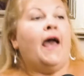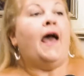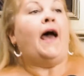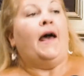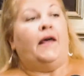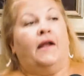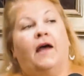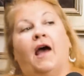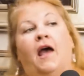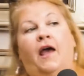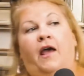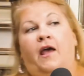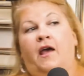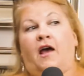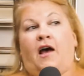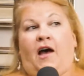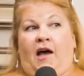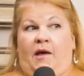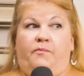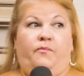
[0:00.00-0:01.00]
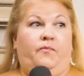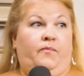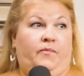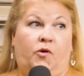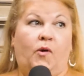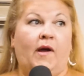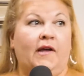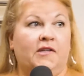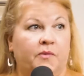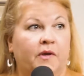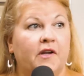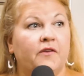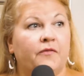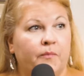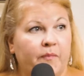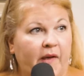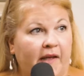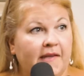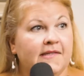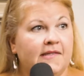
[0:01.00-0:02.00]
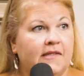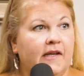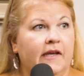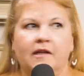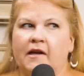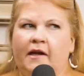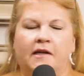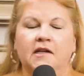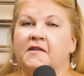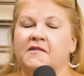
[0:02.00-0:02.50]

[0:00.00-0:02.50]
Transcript: I had. Okay. I graduated from Penn State.